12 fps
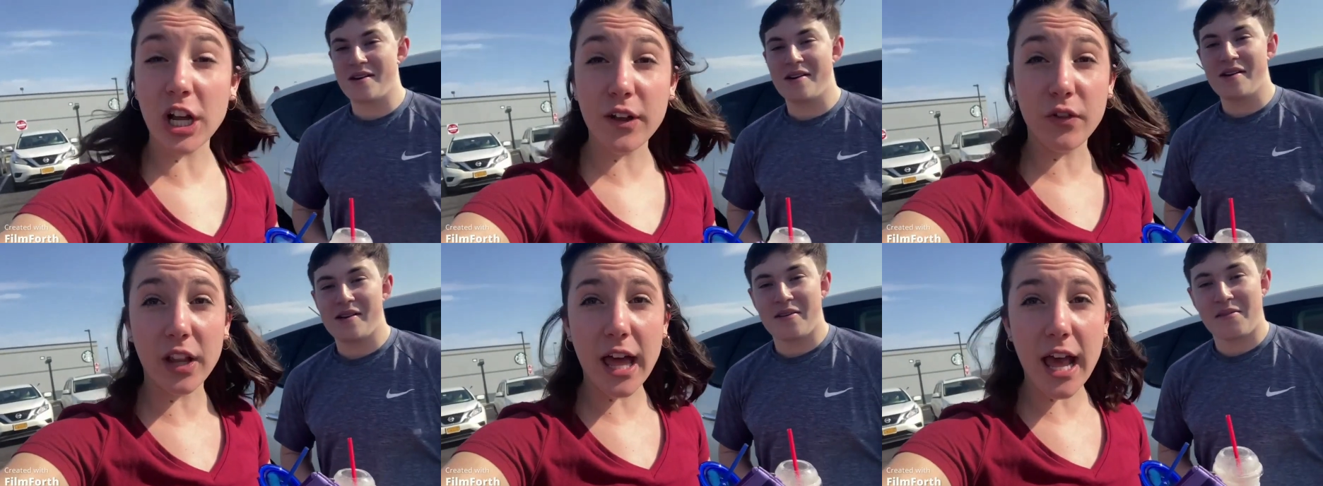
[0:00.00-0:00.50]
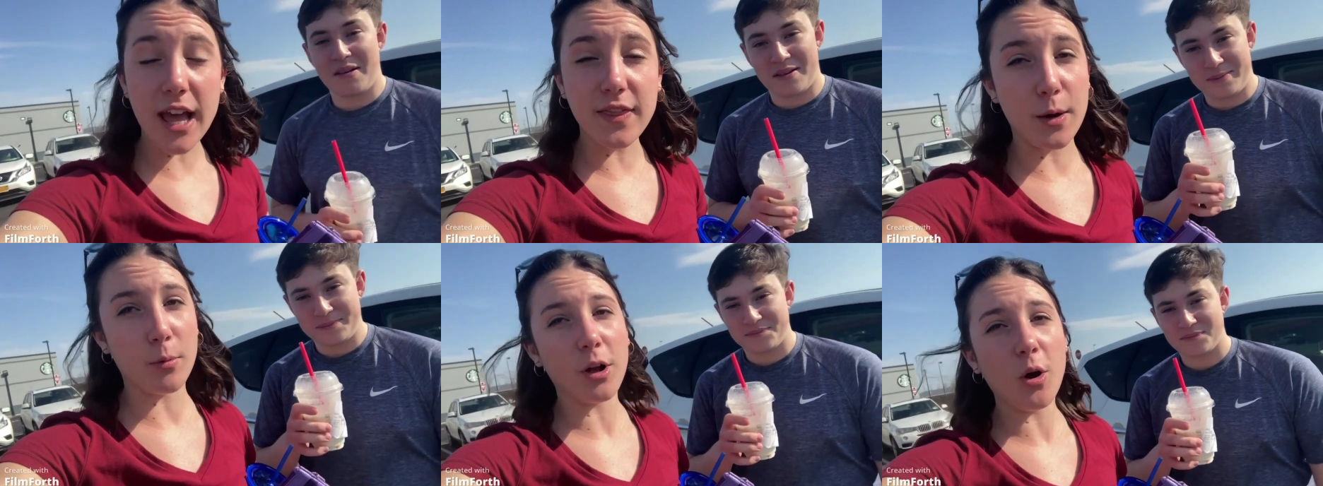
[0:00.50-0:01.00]
Speaker 1: have
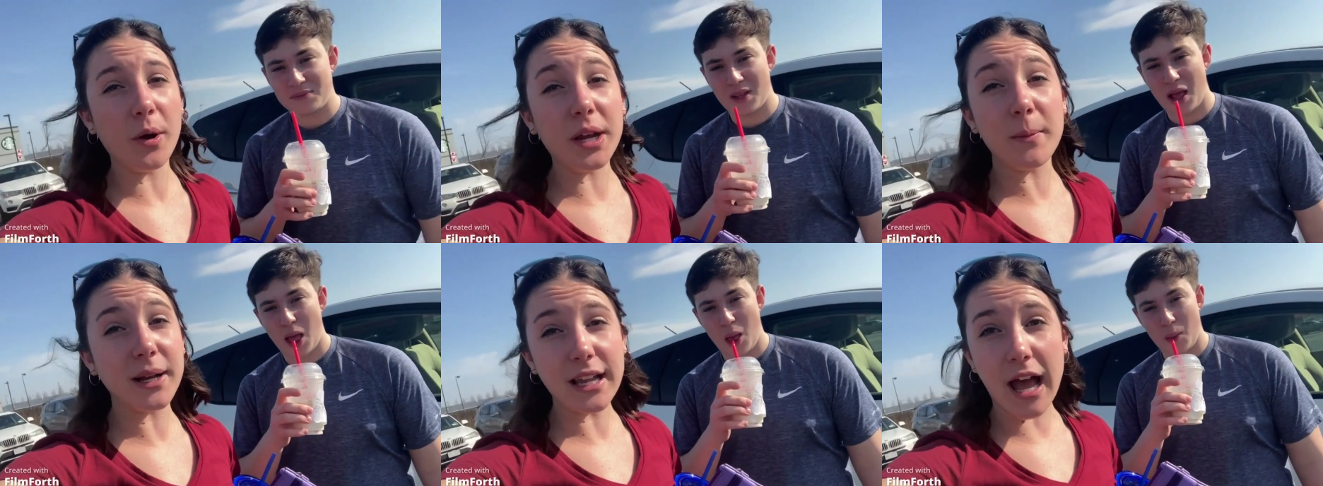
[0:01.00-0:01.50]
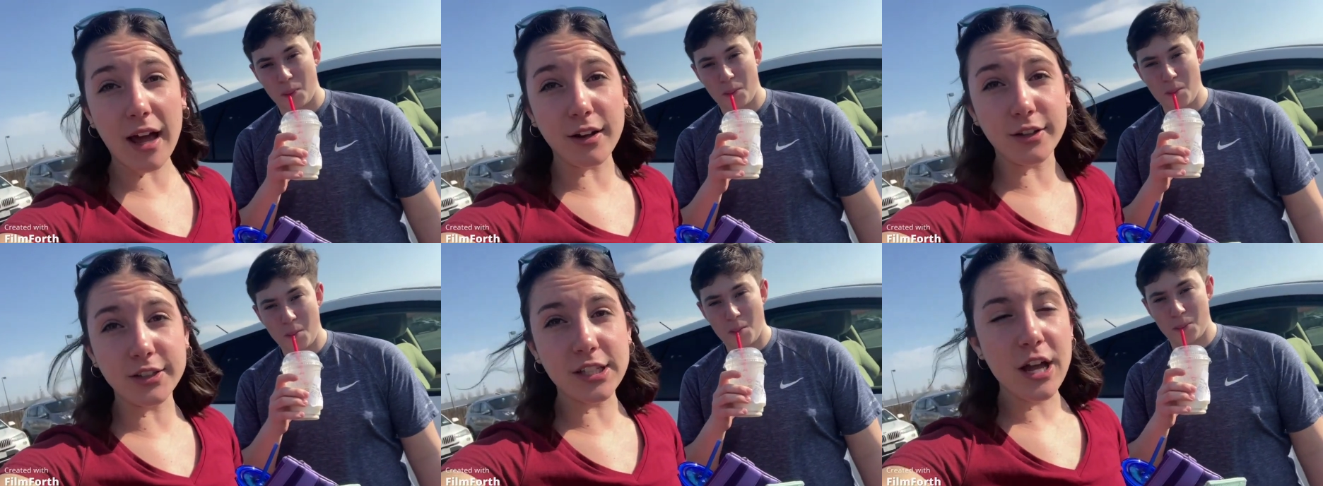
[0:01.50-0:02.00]
Chick-fil-A, then we're going to
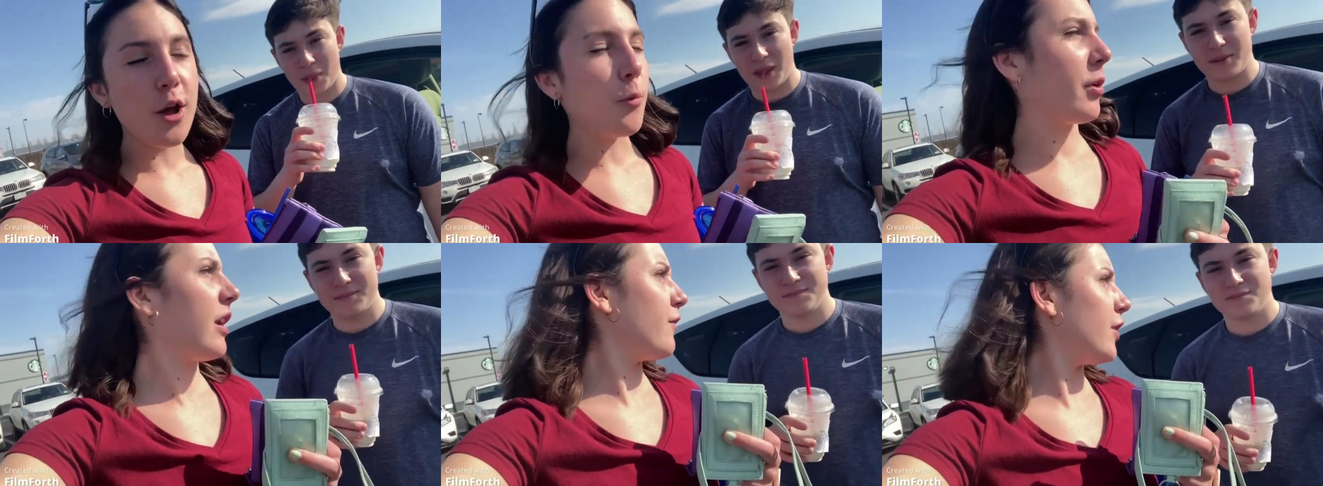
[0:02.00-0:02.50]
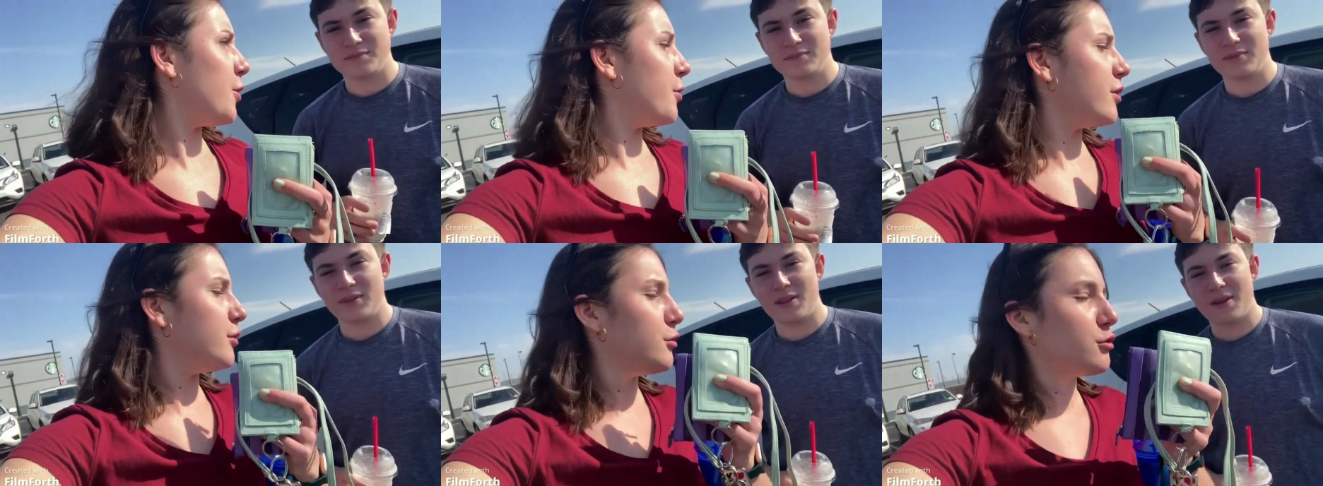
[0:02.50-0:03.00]
McDonald's. We're
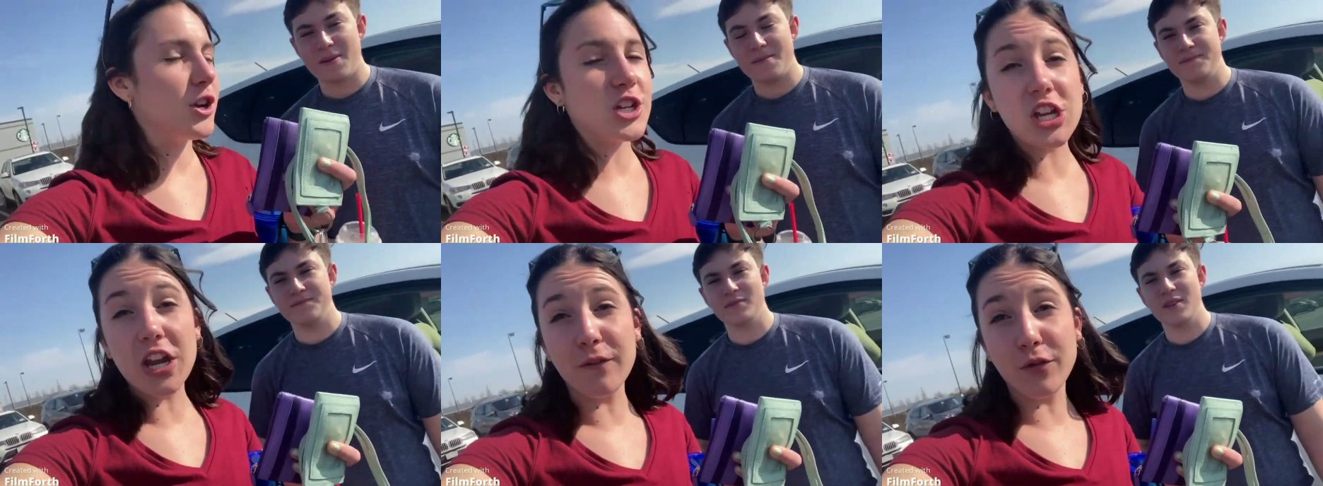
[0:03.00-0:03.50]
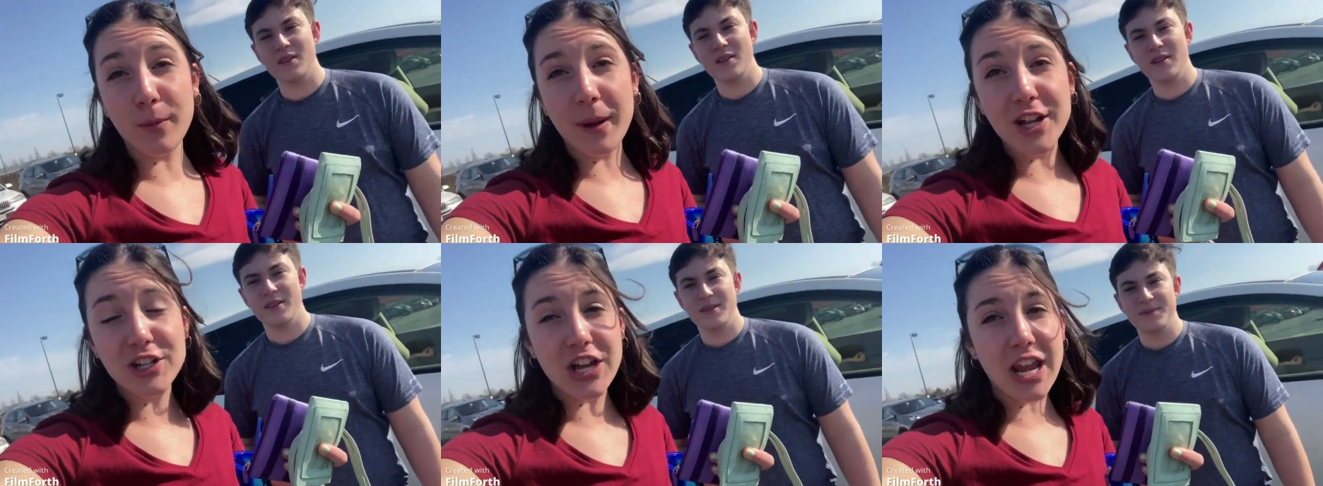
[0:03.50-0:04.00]
giving you the nutrition
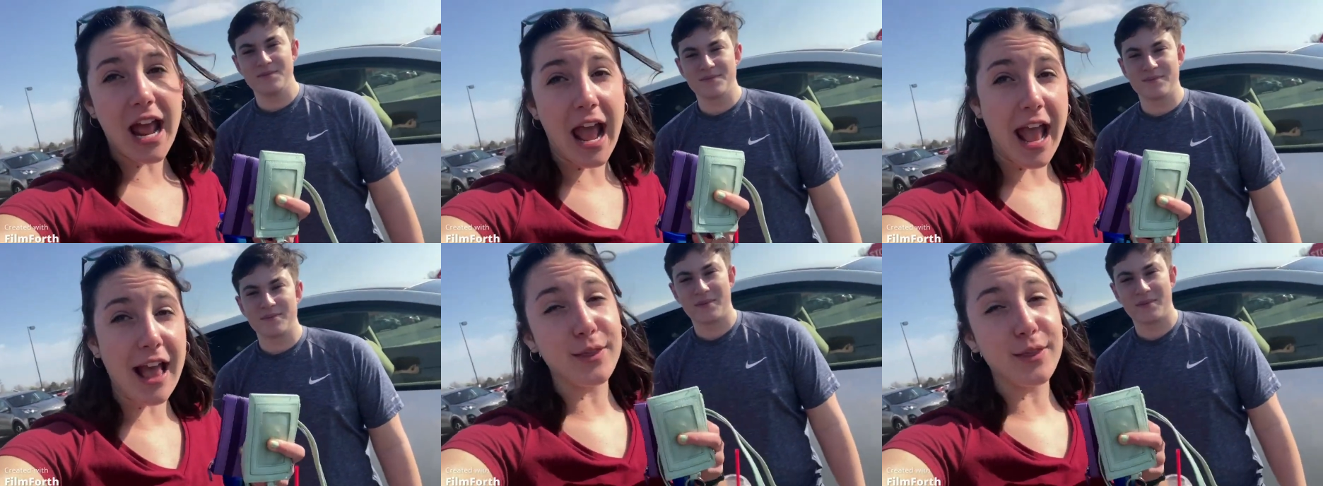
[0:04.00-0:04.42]
information